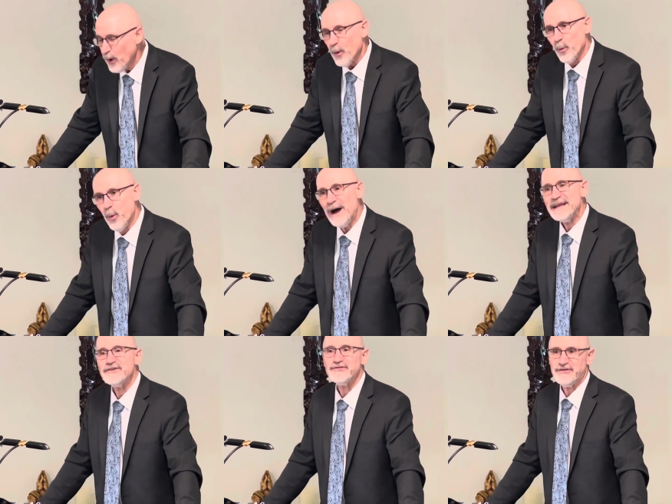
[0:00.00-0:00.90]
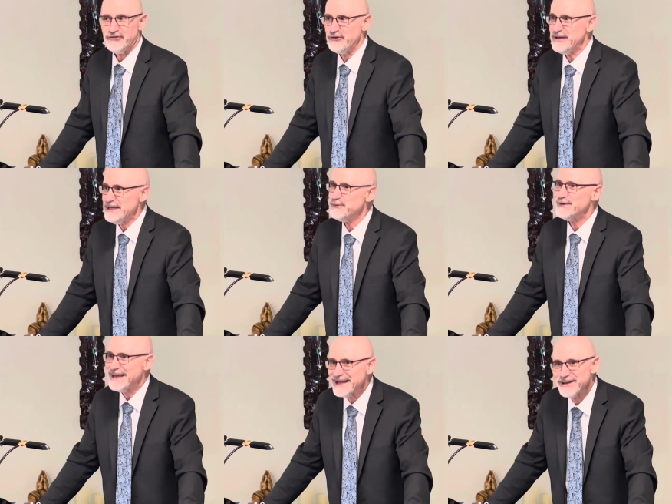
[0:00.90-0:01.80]
what is the chief
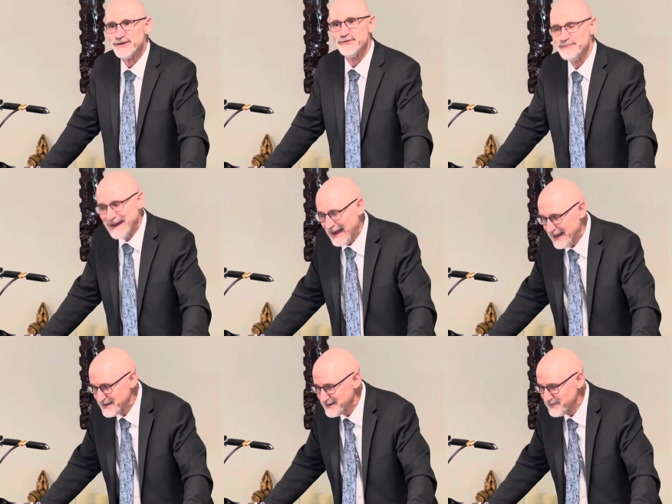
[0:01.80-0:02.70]
end of man?